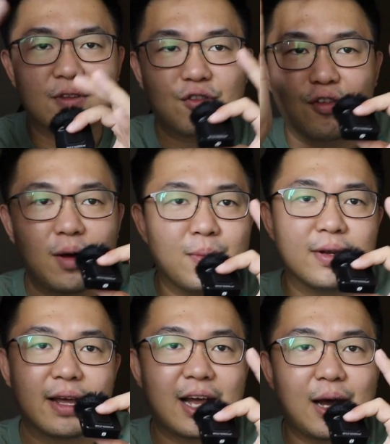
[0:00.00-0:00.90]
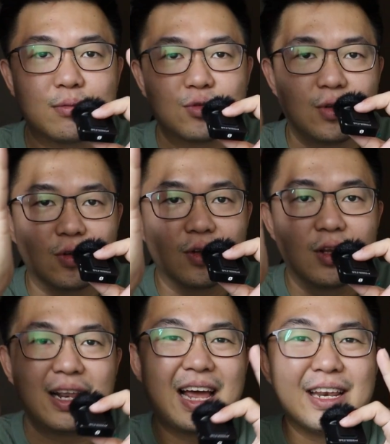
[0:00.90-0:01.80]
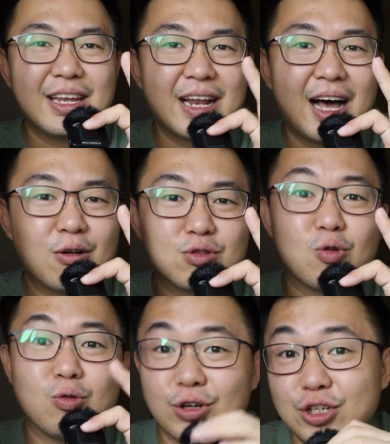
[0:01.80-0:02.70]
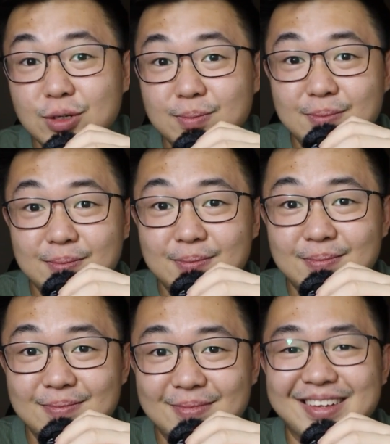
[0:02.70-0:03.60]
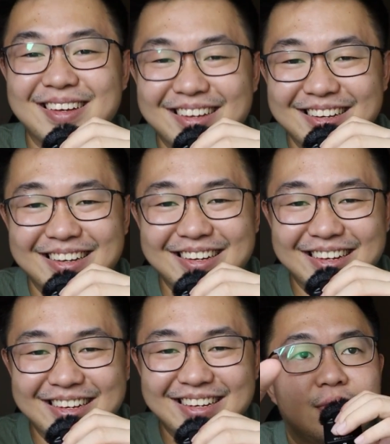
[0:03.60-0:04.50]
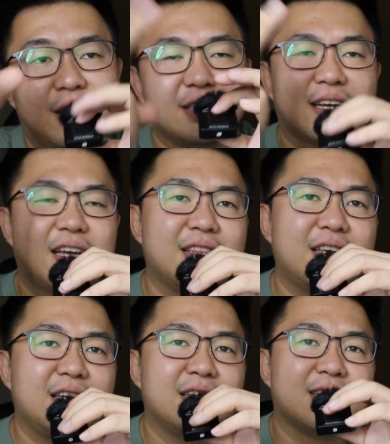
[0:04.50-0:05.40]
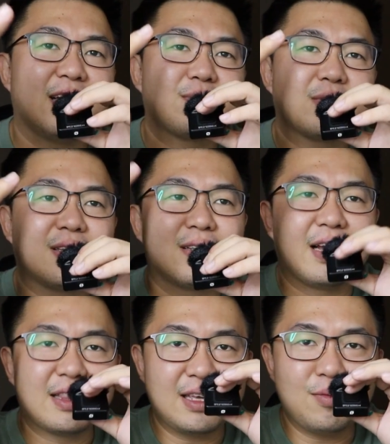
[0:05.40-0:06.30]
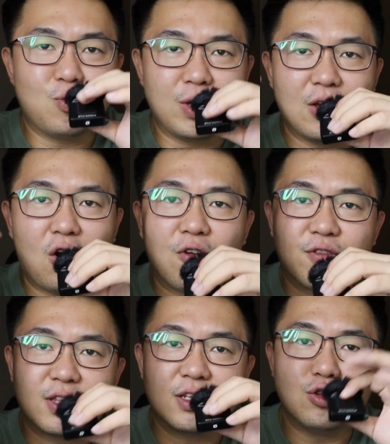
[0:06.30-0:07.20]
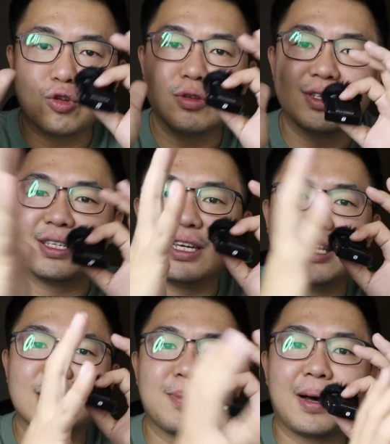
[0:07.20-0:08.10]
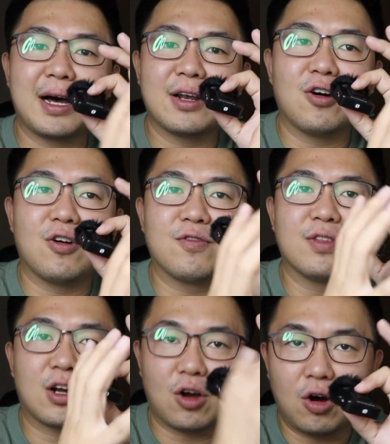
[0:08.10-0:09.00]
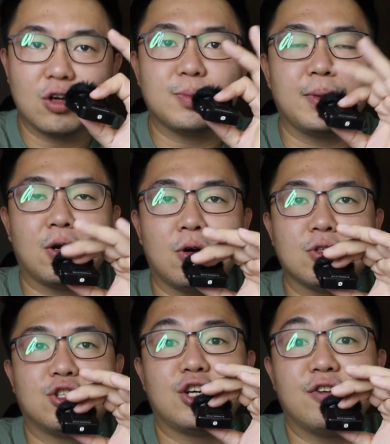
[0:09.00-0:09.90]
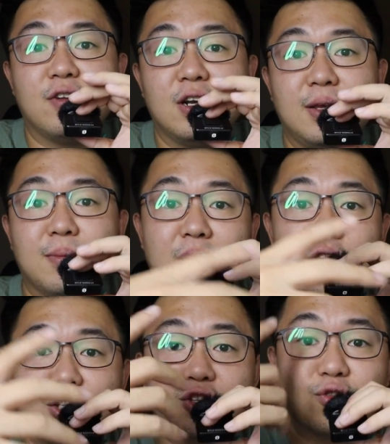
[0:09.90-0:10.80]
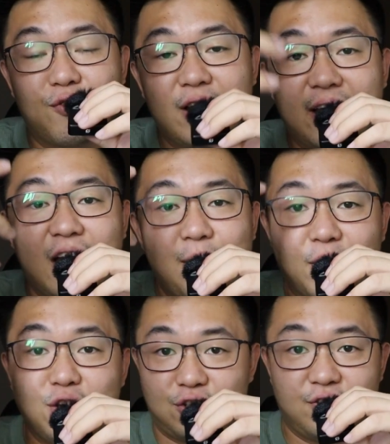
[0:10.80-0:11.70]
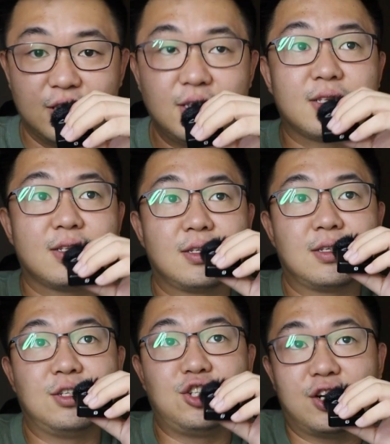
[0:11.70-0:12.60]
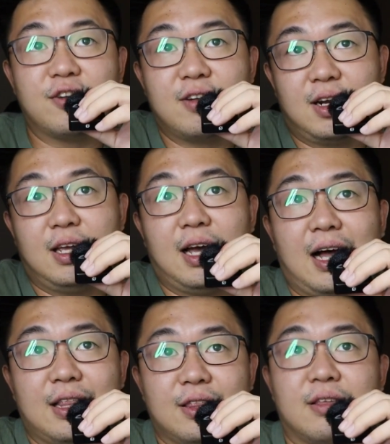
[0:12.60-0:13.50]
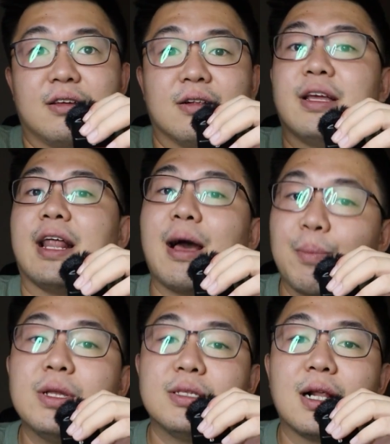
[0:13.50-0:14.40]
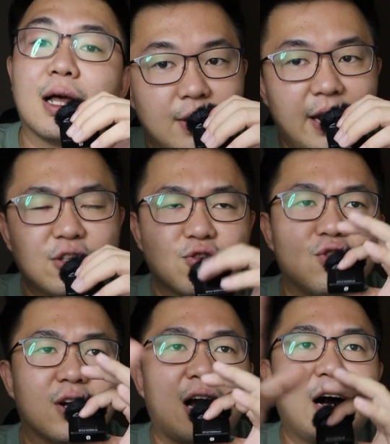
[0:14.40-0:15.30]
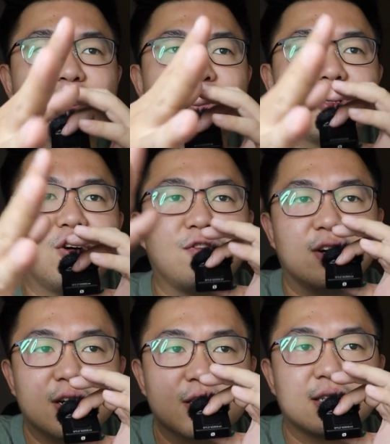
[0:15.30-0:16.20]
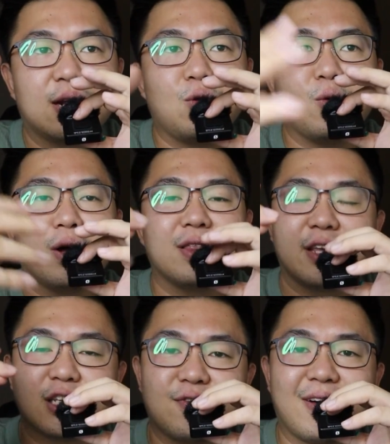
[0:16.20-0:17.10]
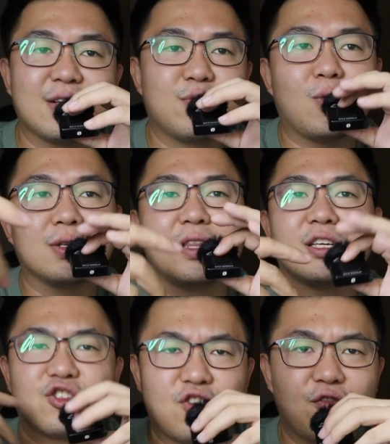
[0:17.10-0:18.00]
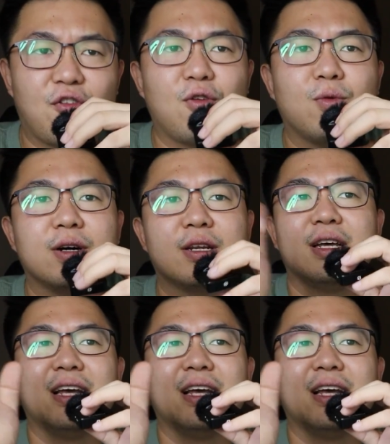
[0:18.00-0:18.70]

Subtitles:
of the trouble that comes with landed house ownership. And the second thing is that I think we often don't see this part of the cost because generally Malaysians don't really care about insurance. Generally, until it happens. And it's also a culture of us, like we want things fast, we want things straightforward.